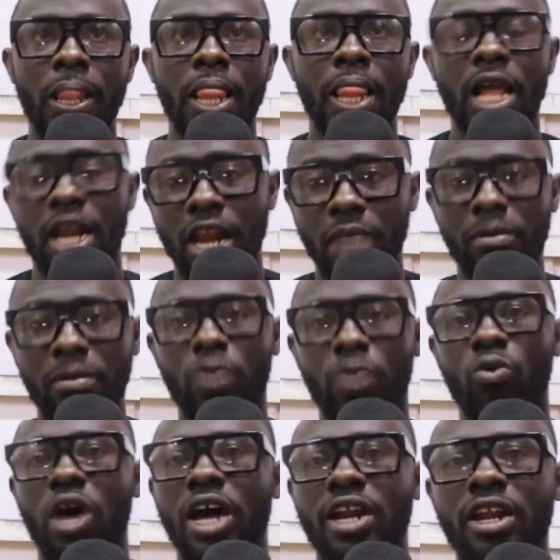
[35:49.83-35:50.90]
number
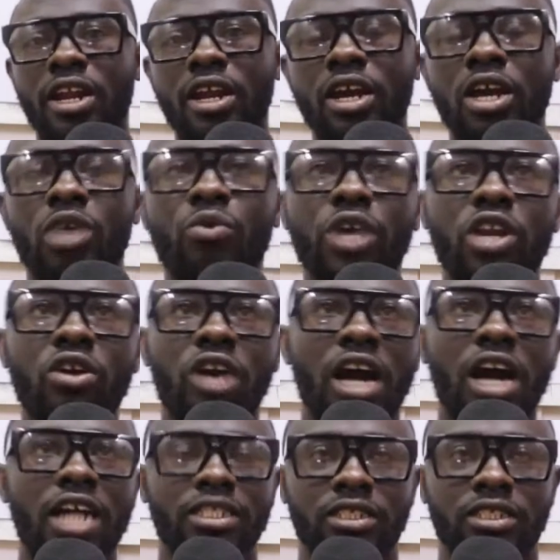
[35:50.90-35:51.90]
one, we look at